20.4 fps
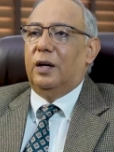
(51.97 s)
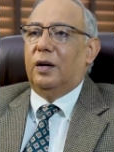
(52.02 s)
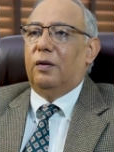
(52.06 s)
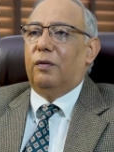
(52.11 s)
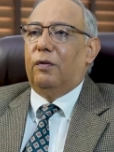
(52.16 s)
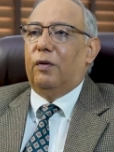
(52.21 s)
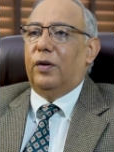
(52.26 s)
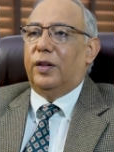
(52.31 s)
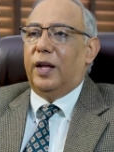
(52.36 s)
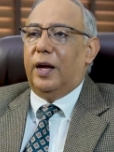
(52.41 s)

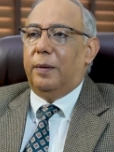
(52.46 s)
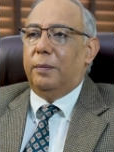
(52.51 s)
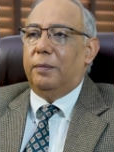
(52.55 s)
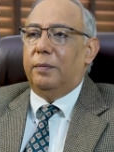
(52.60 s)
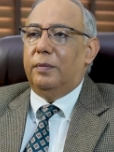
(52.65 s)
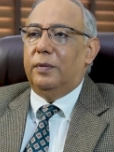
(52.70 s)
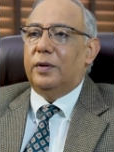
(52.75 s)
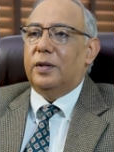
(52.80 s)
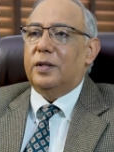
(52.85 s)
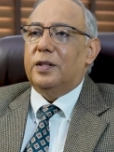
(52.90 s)
For
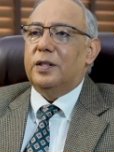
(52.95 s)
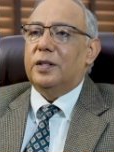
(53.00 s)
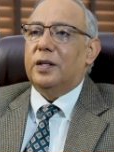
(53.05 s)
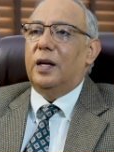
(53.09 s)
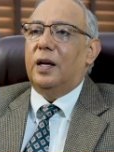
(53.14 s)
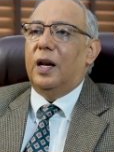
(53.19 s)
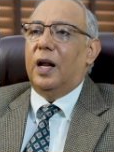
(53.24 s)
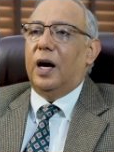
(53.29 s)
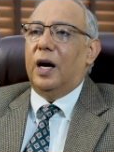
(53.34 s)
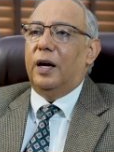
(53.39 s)
them, this is a
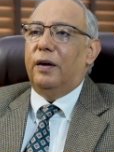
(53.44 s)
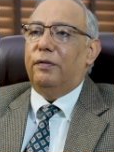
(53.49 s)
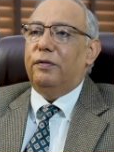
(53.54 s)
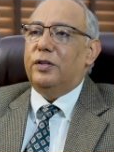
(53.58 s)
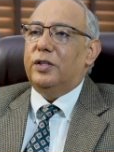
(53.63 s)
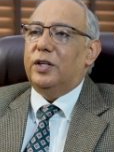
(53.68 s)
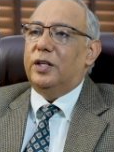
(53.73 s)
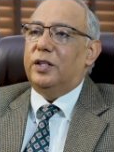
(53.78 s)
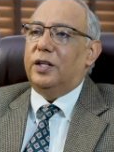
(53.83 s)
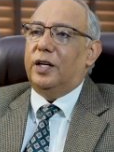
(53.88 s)

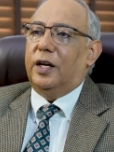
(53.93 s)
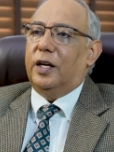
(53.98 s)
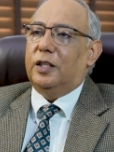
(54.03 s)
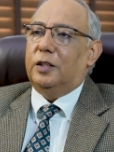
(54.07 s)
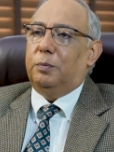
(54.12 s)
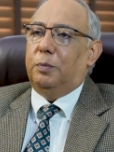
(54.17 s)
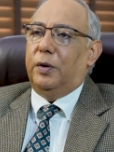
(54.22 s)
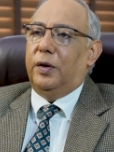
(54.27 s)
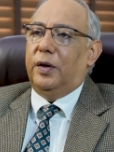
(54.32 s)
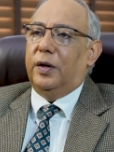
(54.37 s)
life-changing
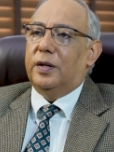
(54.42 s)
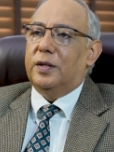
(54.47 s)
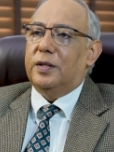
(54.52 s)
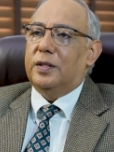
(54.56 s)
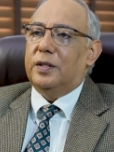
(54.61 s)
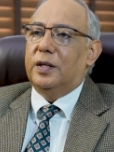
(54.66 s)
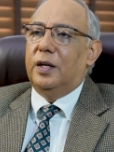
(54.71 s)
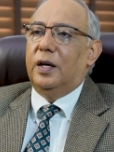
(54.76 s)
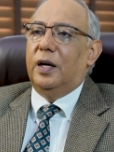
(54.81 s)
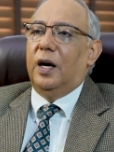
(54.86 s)

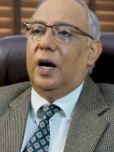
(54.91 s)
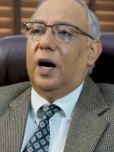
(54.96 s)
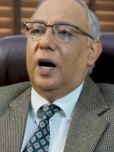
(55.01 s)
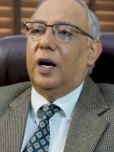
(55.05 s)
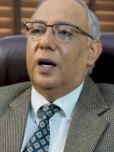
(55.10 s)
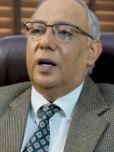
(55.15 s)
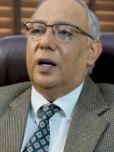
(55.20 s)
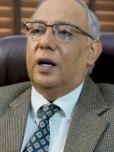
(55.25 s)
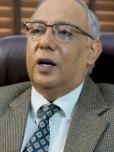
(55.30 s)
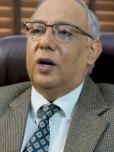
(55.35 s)
experience
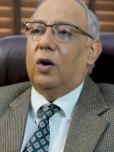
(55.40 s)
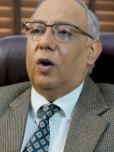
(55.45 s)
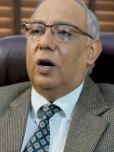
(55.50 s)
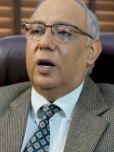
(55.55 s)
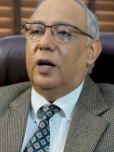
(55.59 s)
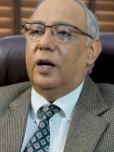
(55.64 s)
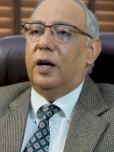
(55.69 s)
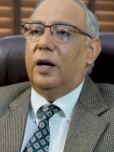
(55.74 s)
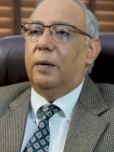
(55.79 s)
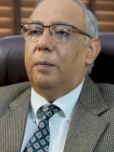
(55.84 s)
and
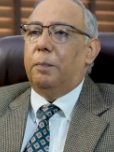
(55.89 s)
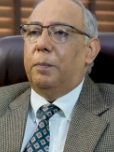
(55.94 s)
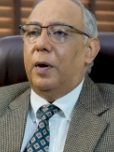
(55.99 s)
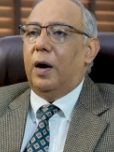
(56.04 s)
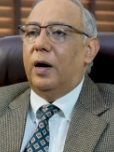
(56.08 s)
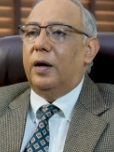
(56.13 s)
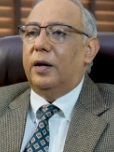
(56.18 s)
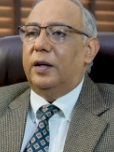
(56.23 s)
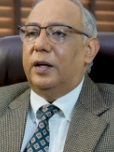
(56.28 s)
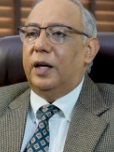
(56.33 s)
cochlear
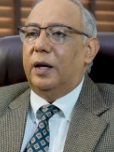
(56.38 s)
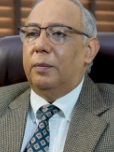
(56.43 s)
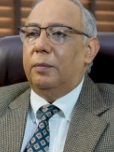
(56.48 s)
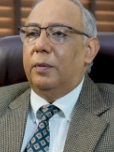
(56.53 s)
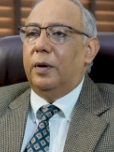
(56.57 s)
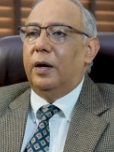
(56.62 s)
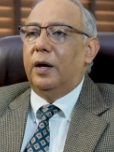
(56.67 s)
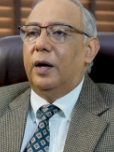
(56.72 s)
implant team